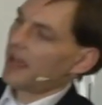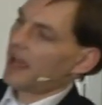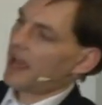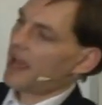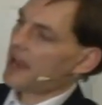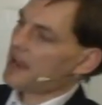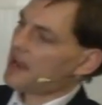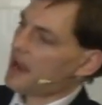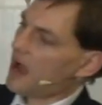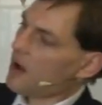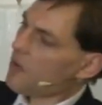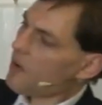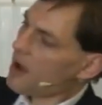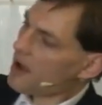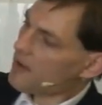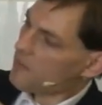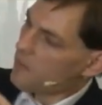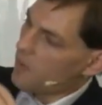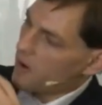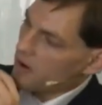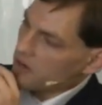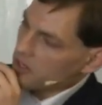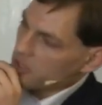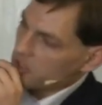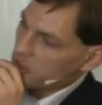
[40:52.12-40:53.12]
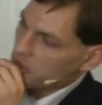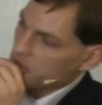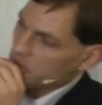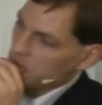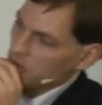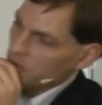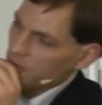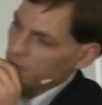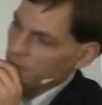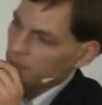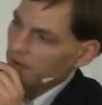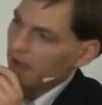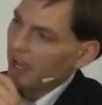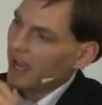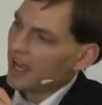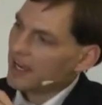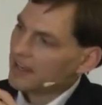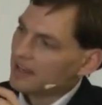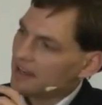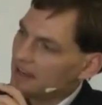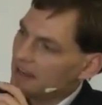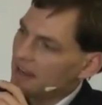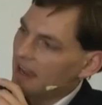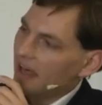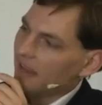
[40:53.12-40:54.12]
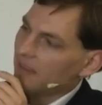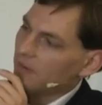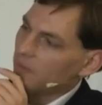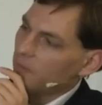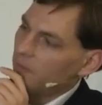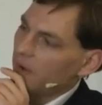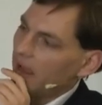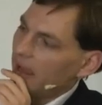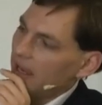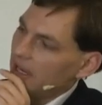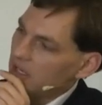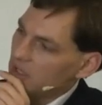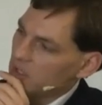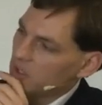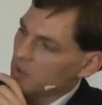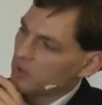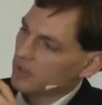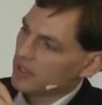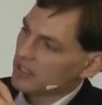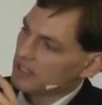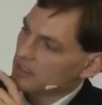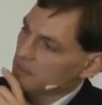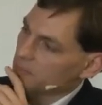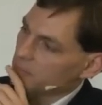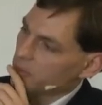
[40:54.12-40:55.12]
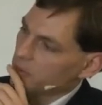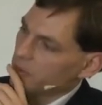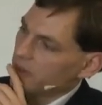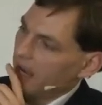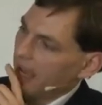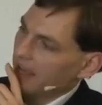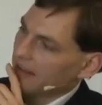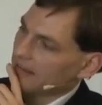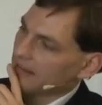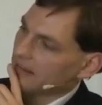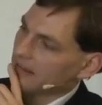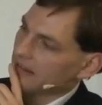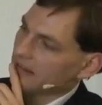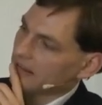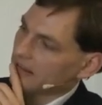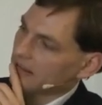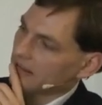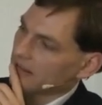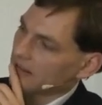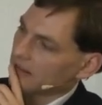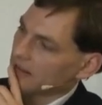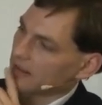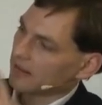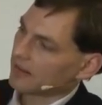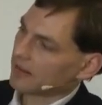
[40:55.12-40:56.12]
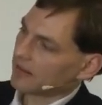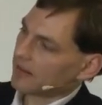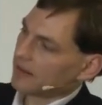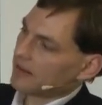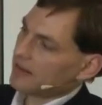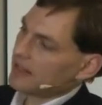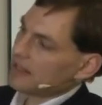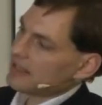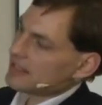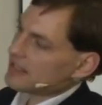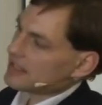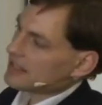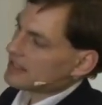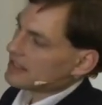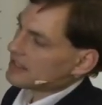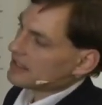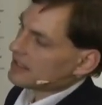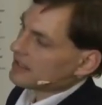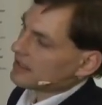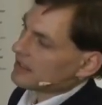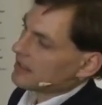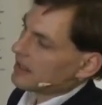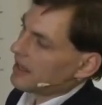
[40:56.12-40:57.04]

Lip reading: And now I want to find another way to express this